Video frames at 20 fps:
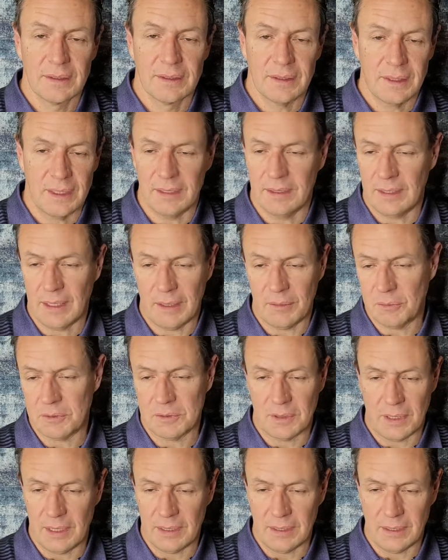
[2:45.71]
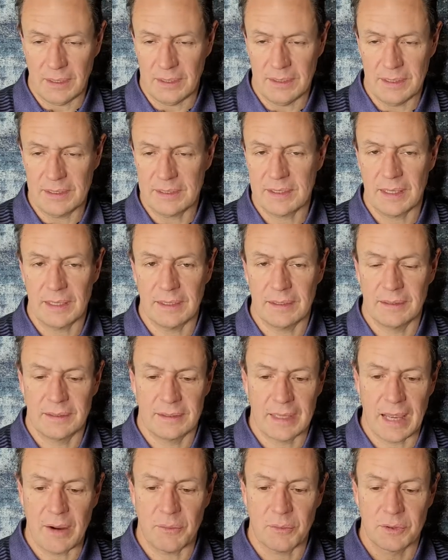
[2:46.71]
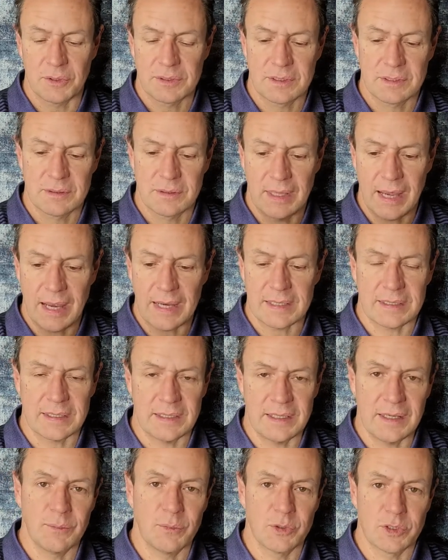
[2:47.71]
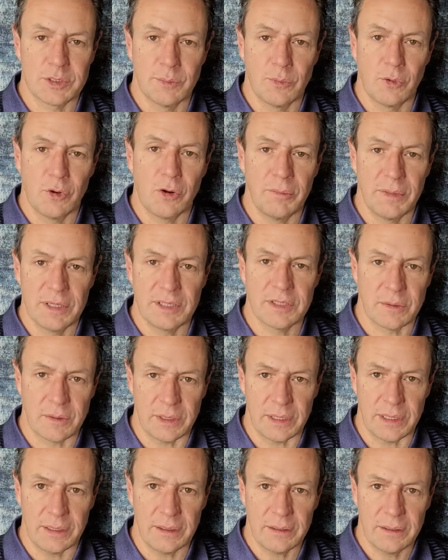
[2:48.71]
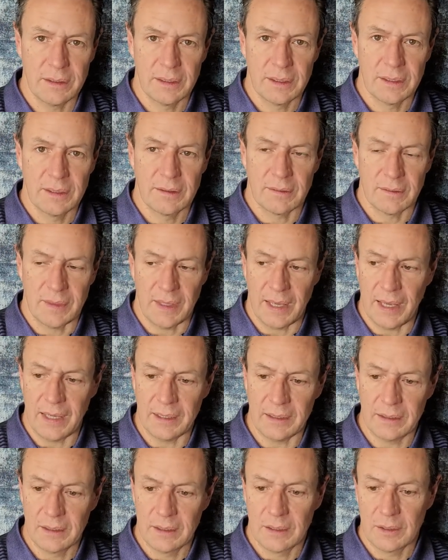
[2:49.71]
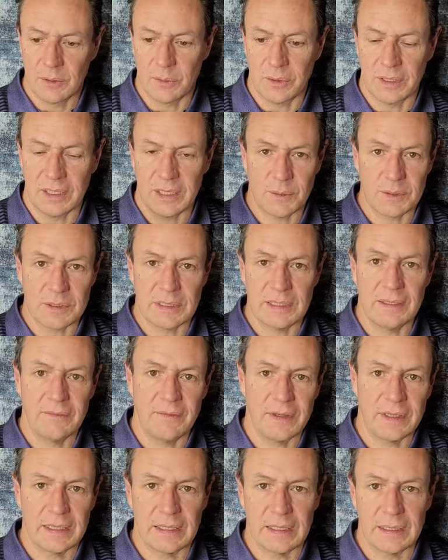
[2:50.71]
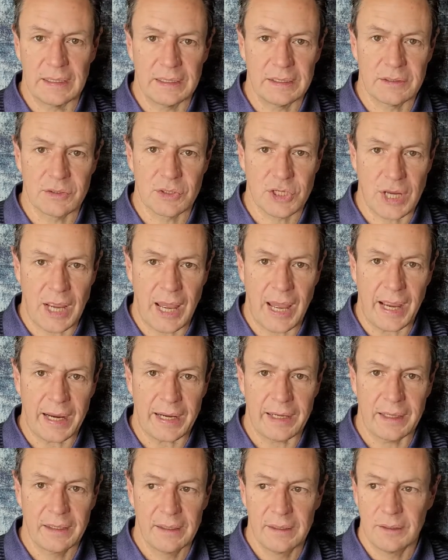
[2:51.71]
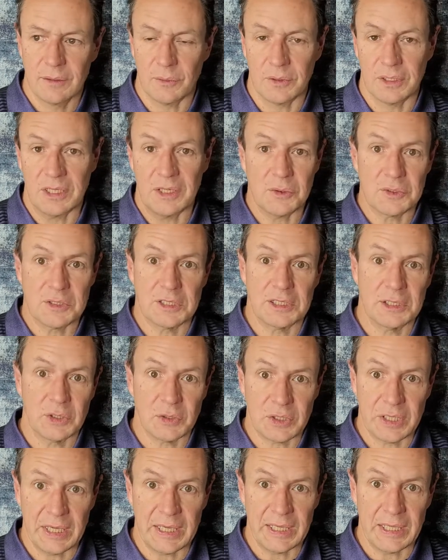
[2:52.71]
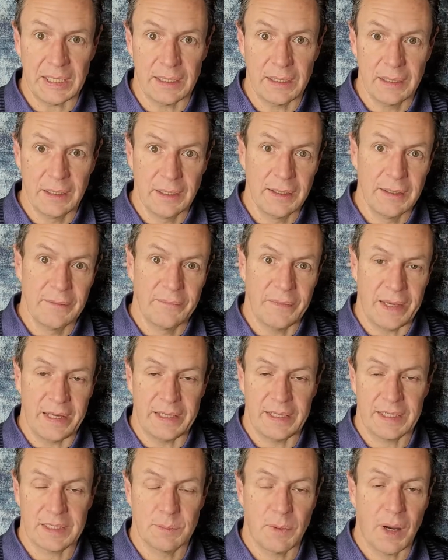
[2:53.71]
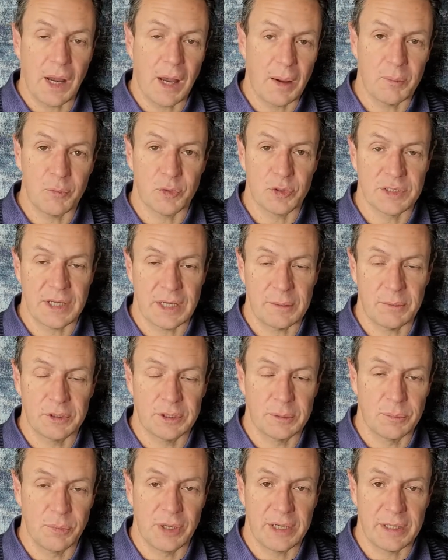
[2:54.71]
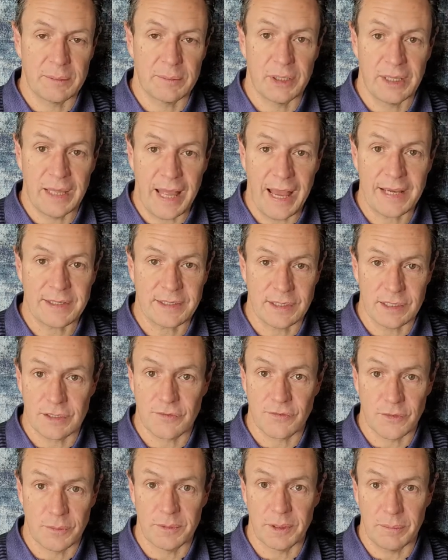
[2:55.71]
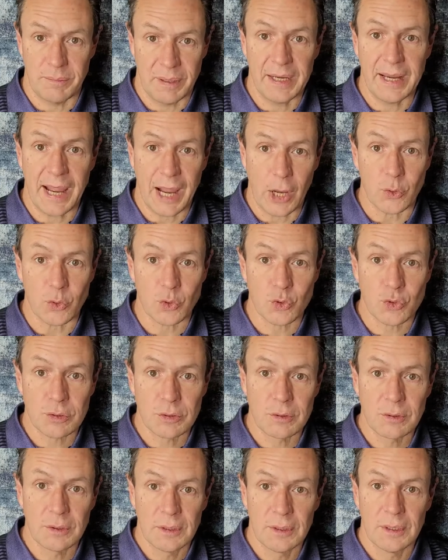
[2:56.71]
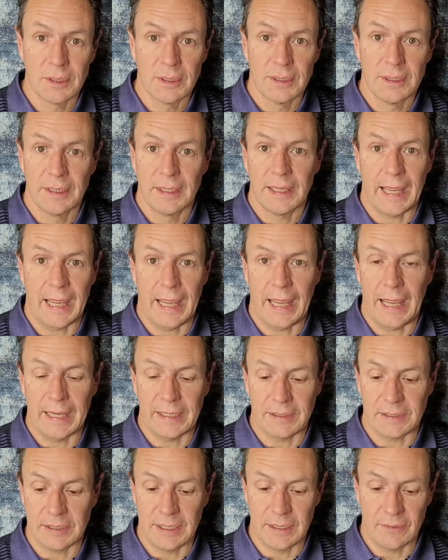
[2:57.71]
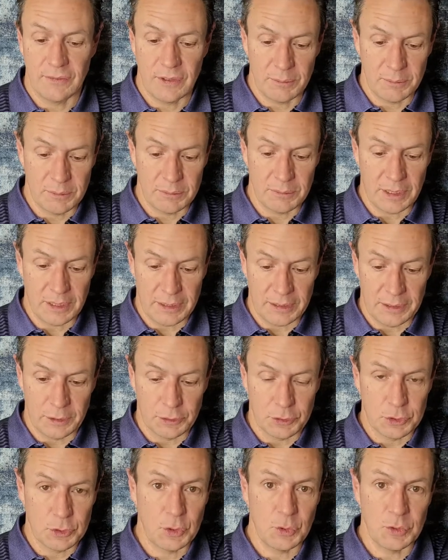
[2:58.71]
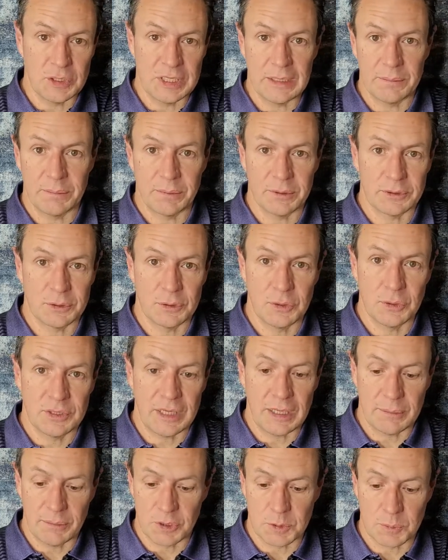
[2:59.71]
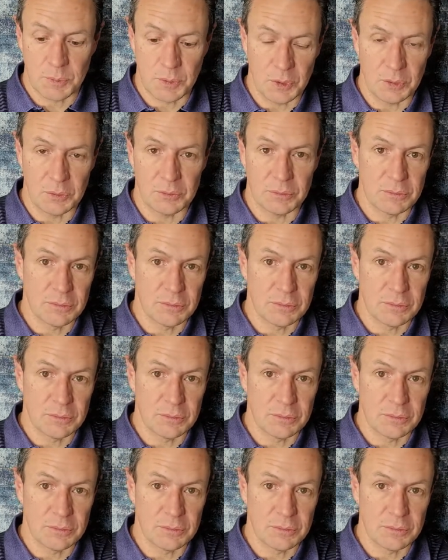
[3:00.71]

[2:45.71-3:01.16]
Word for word: And that was, and he said that was, that to him was more misery than when he was living in a little shack when he was a little kid and his mom was able to bring molasses from the big house and give him a little two table two tablespoon